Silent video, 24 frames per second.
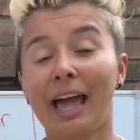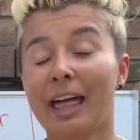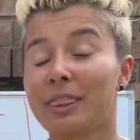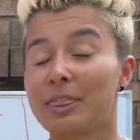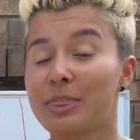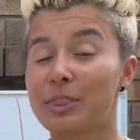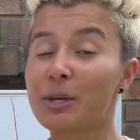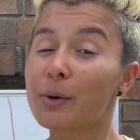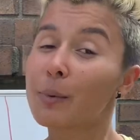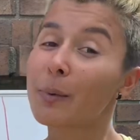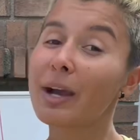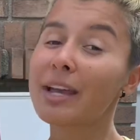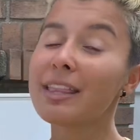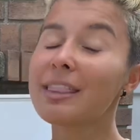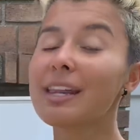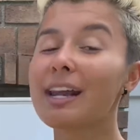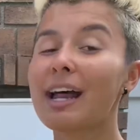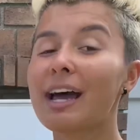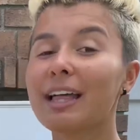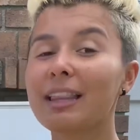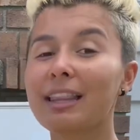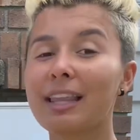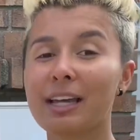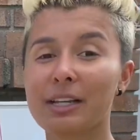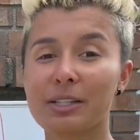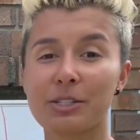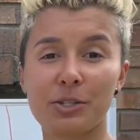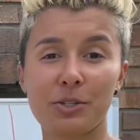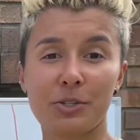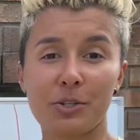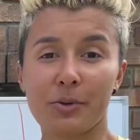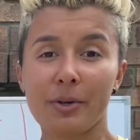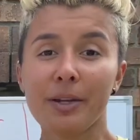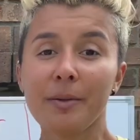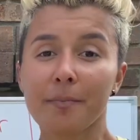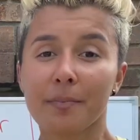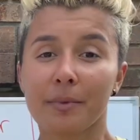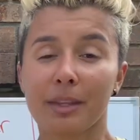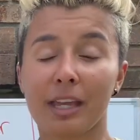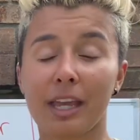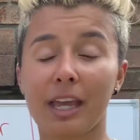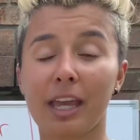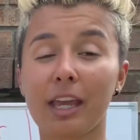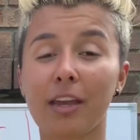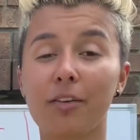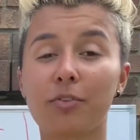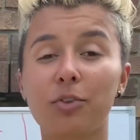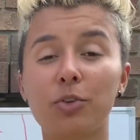The way that I like to do it,
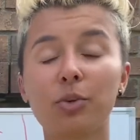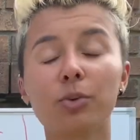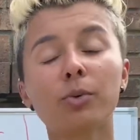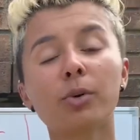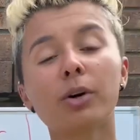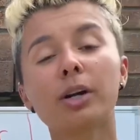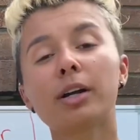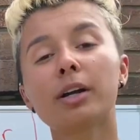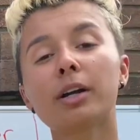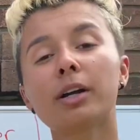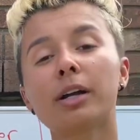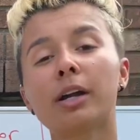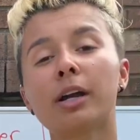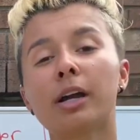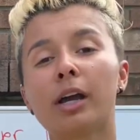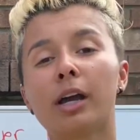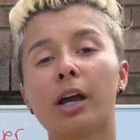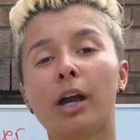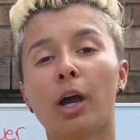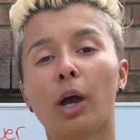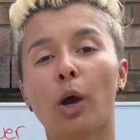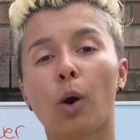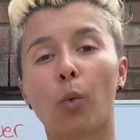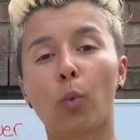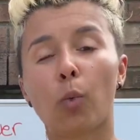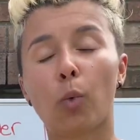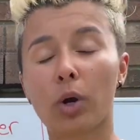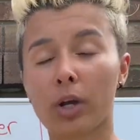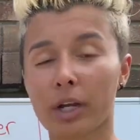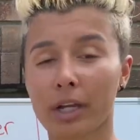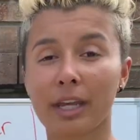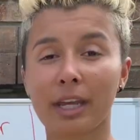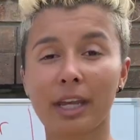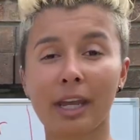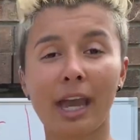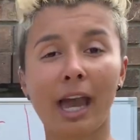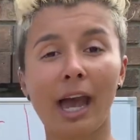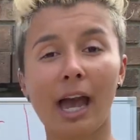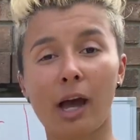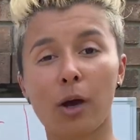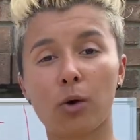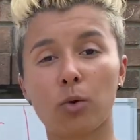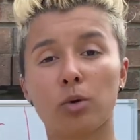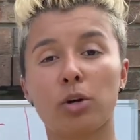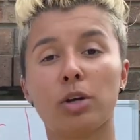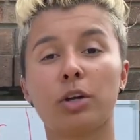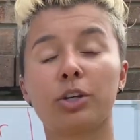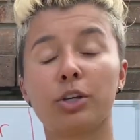if you are working
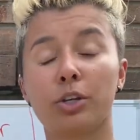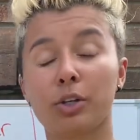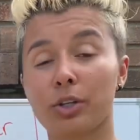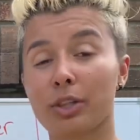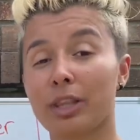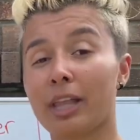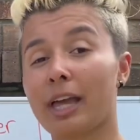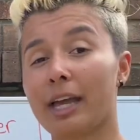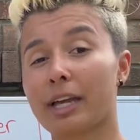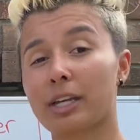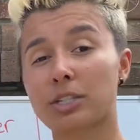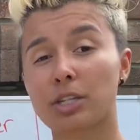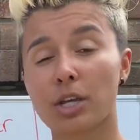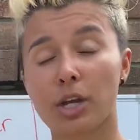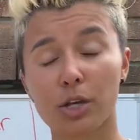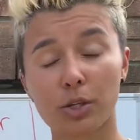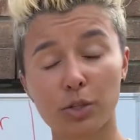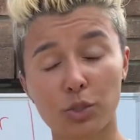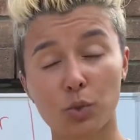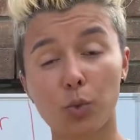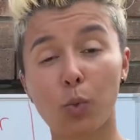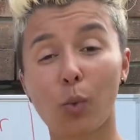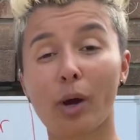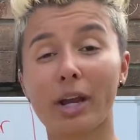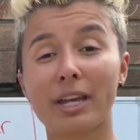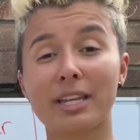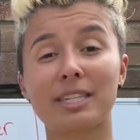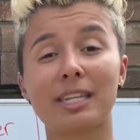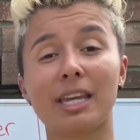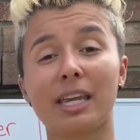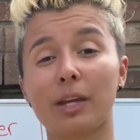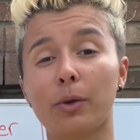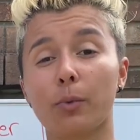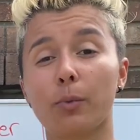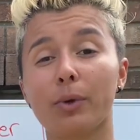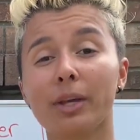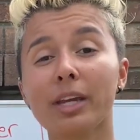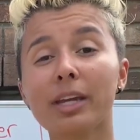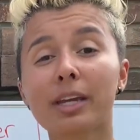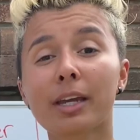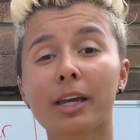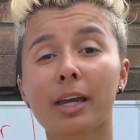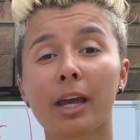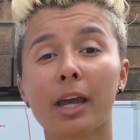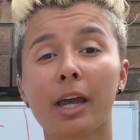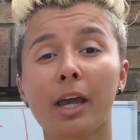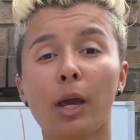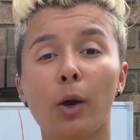out your legs twice a week,
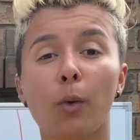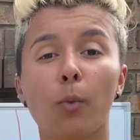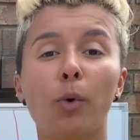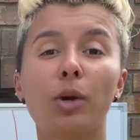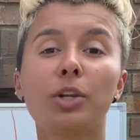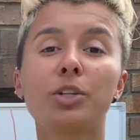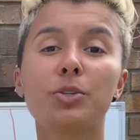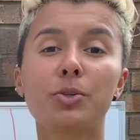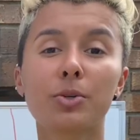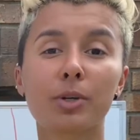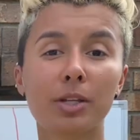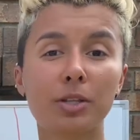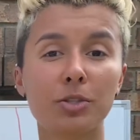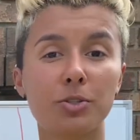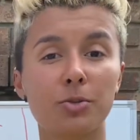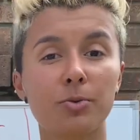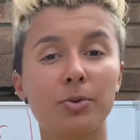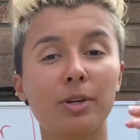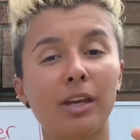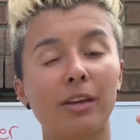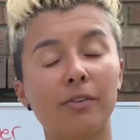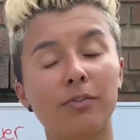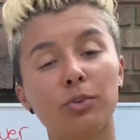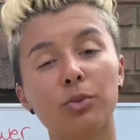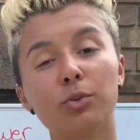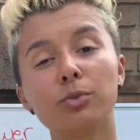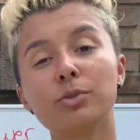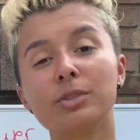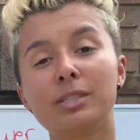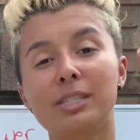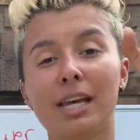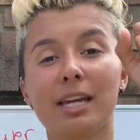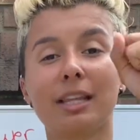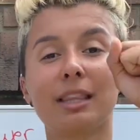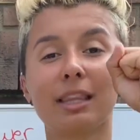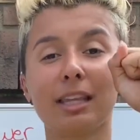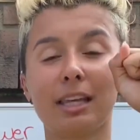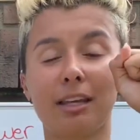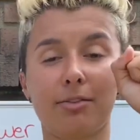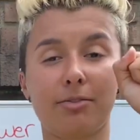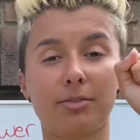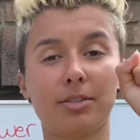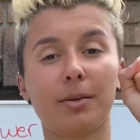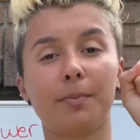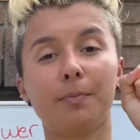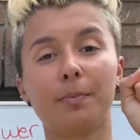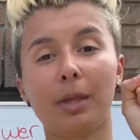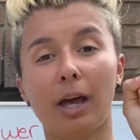what you can do if you
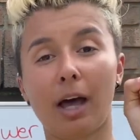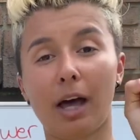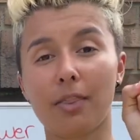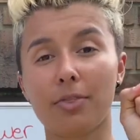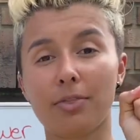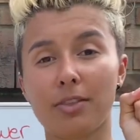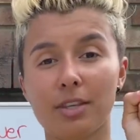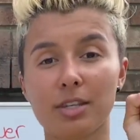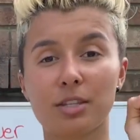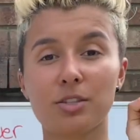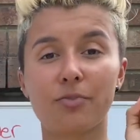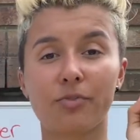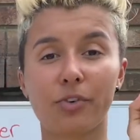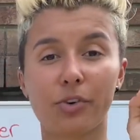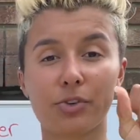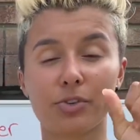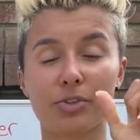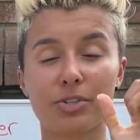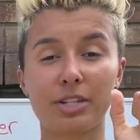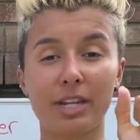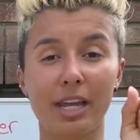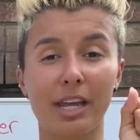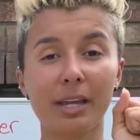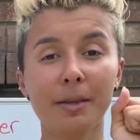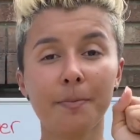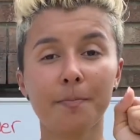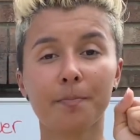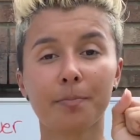deadlift on this first day,